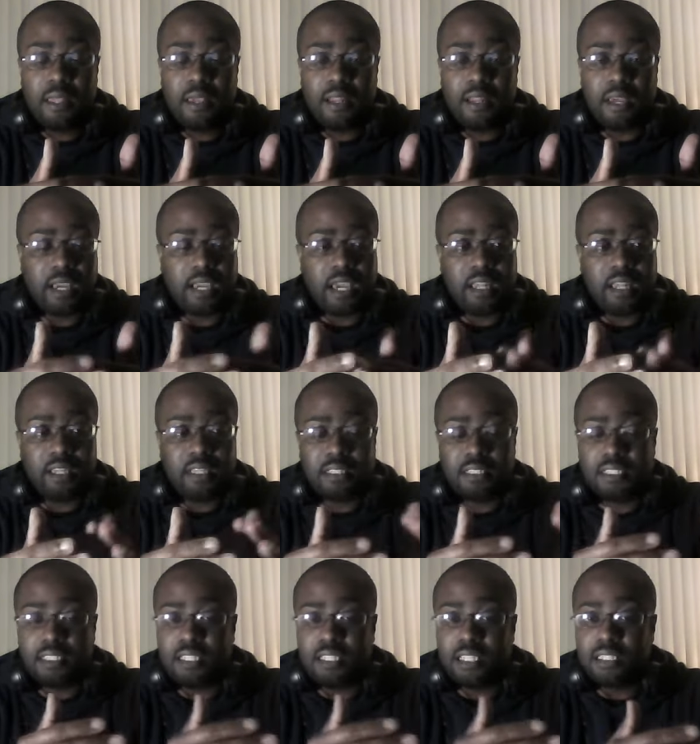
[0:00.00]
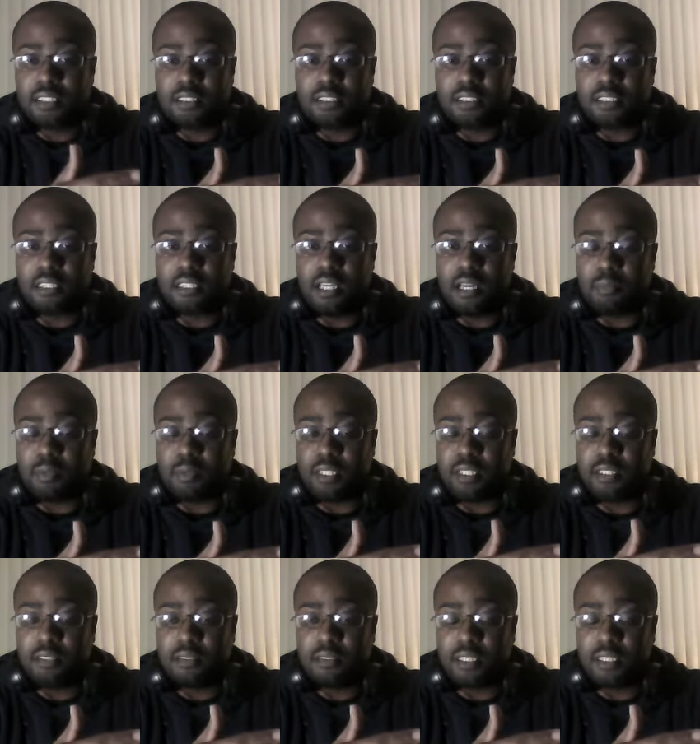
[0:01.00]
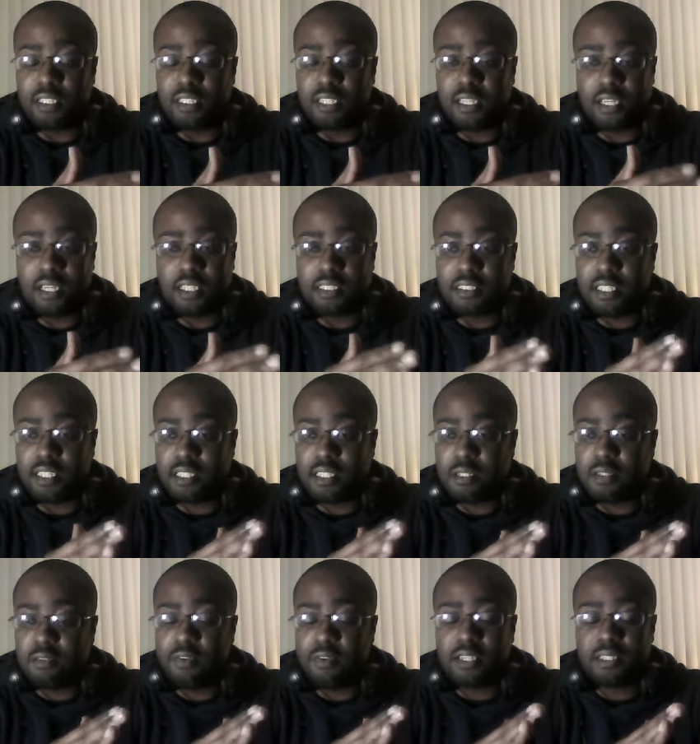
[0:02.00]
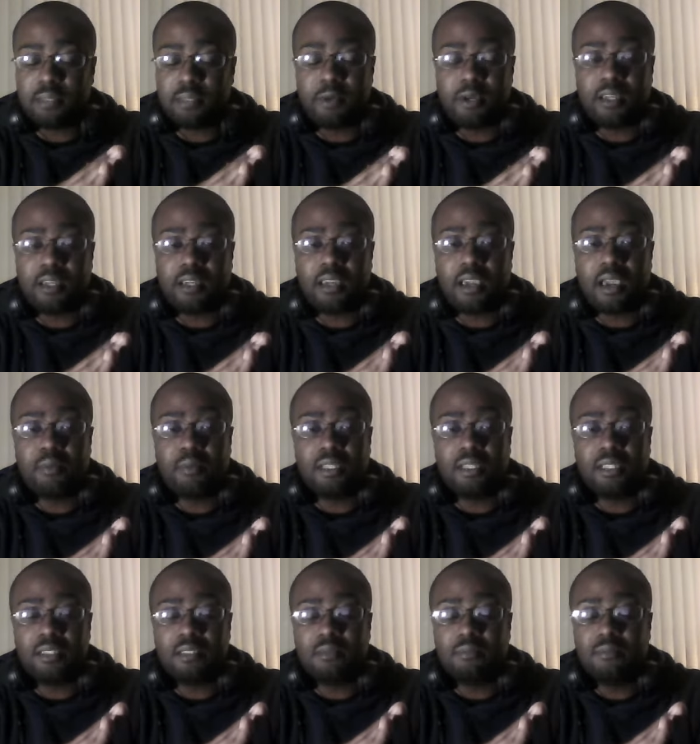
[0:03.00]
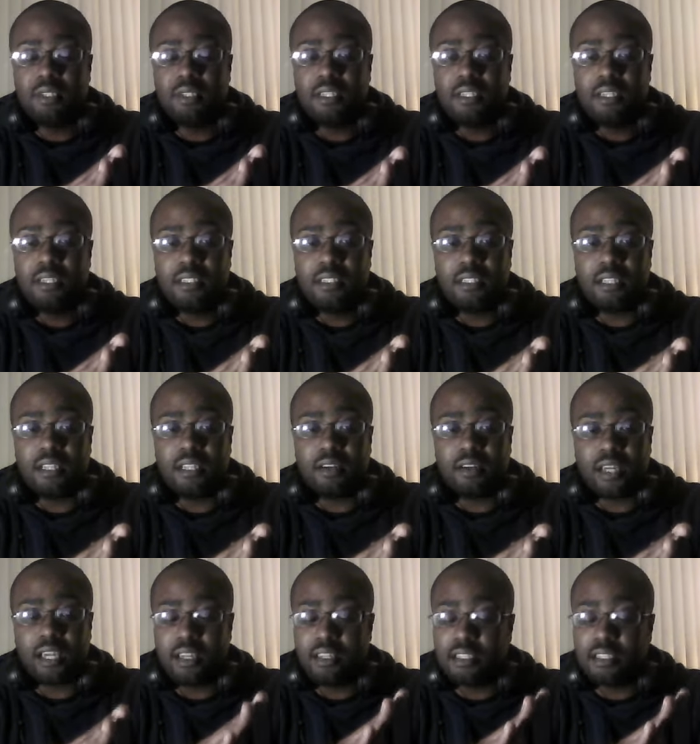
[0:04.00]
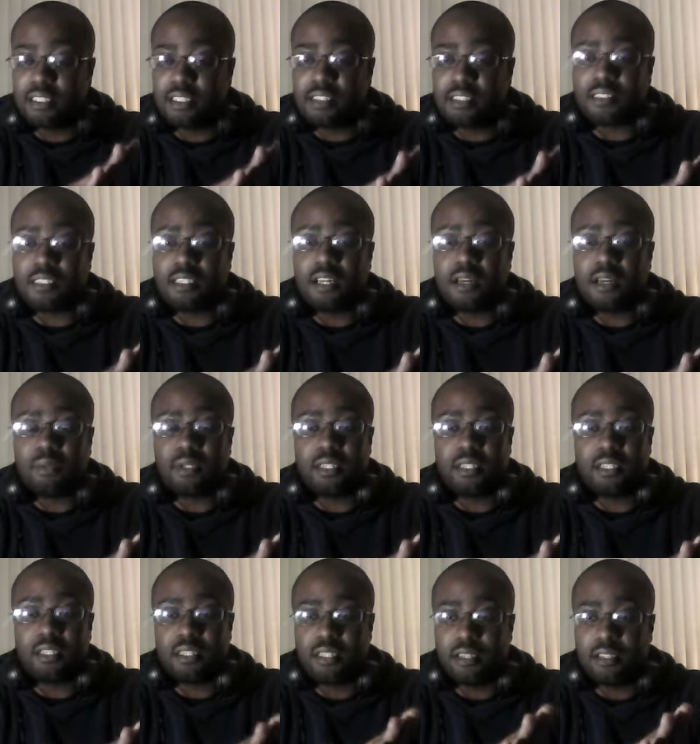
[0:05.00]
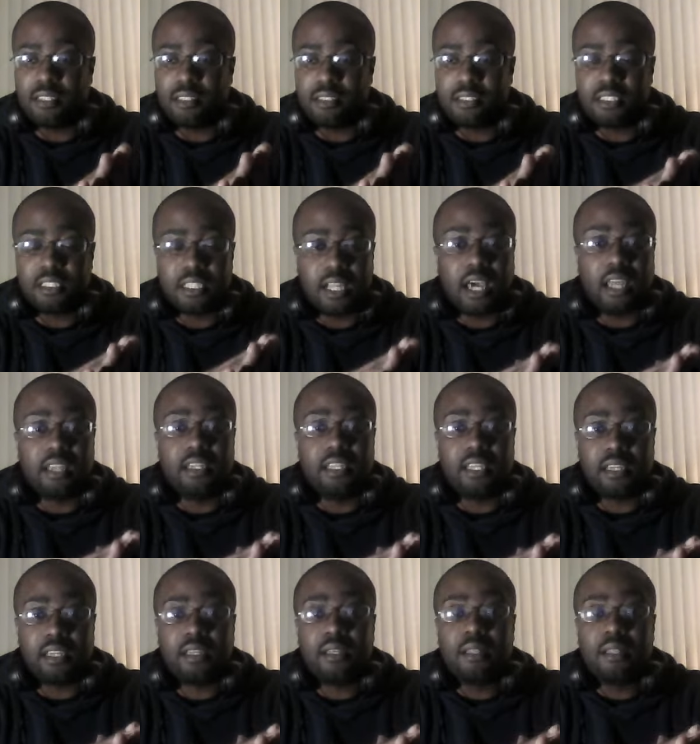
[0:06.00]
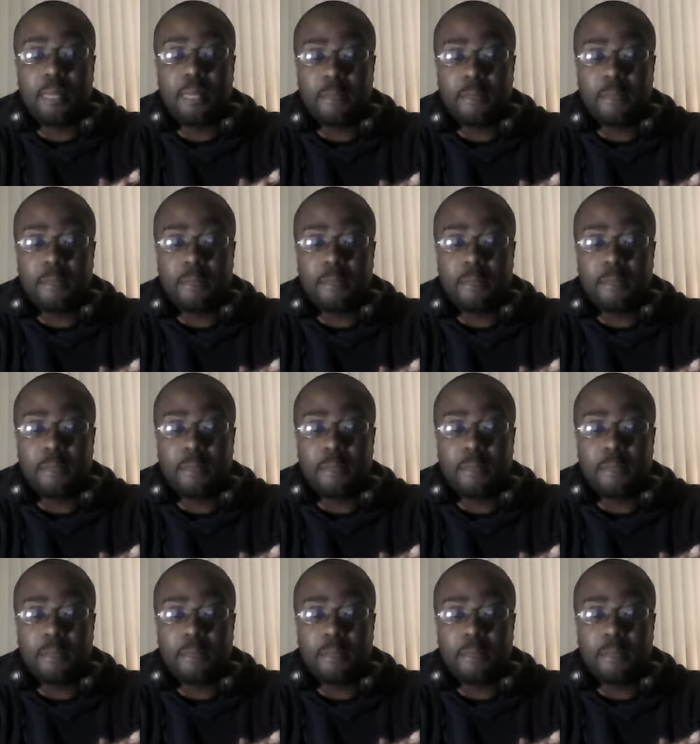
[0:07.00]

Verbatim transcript: And I got nothing against this company. Again, like I said, good old fashioned American capitalism. You know, I got nothing against the company. You know, it's a good idea.